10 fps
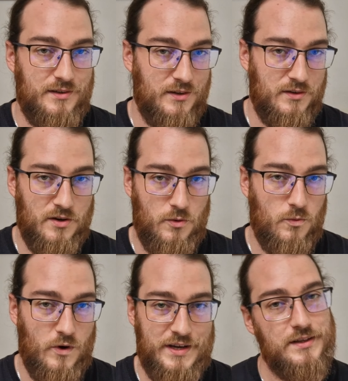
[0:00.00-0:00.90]
No
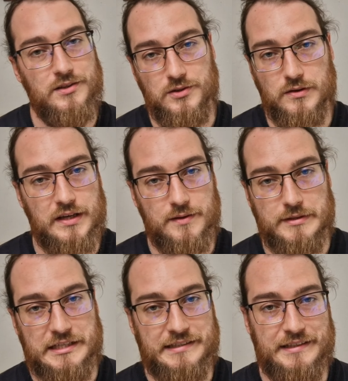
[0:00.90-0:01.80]
way. You keep
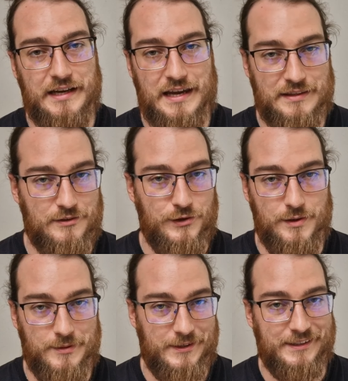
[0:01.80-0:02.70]
it in the hand, you
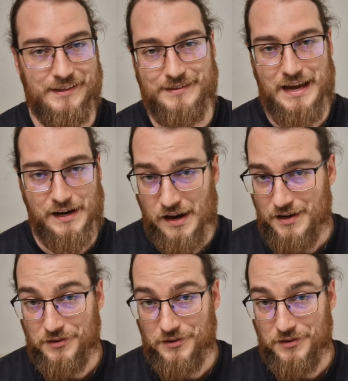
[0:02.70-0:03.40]
keep it in the deck,